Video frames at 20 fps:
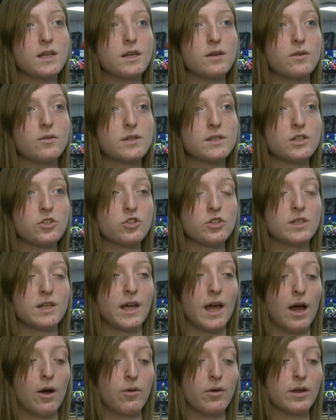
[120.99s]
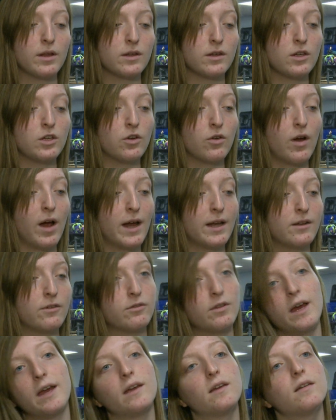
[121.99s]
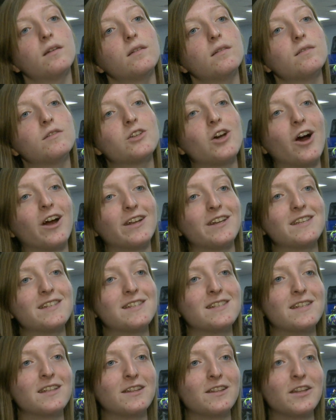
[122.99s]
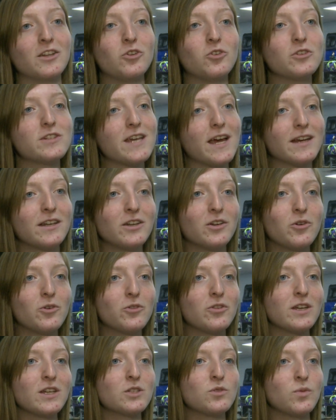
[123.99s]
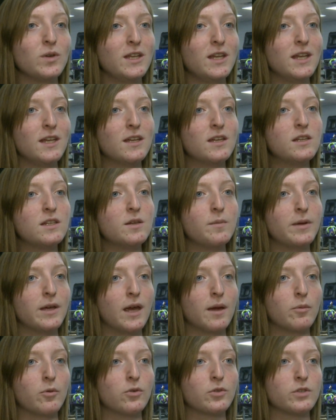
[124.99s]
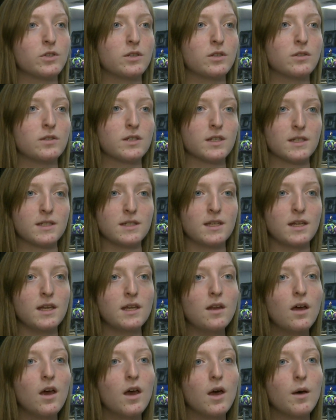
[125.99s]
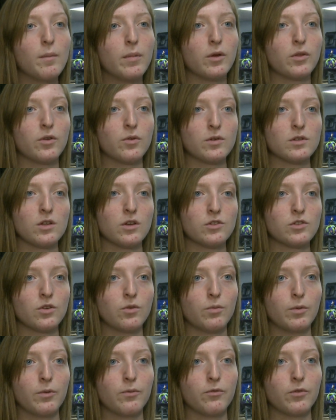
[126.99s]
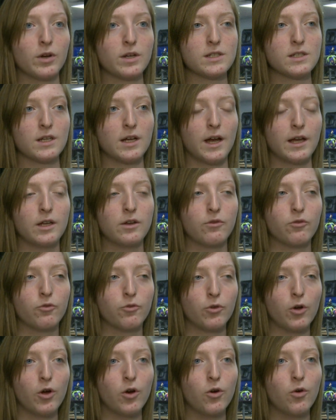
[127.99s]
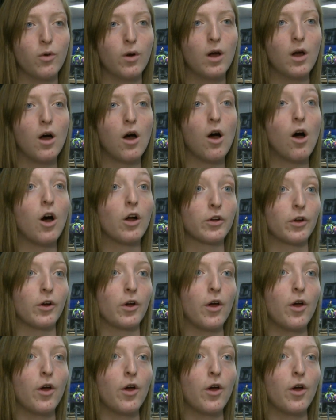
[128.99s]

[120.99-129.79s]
It was interesting how it, you know, kind of like taught us the little technical things we needed to be able to succeed, but there was also room for us to kind of grow on our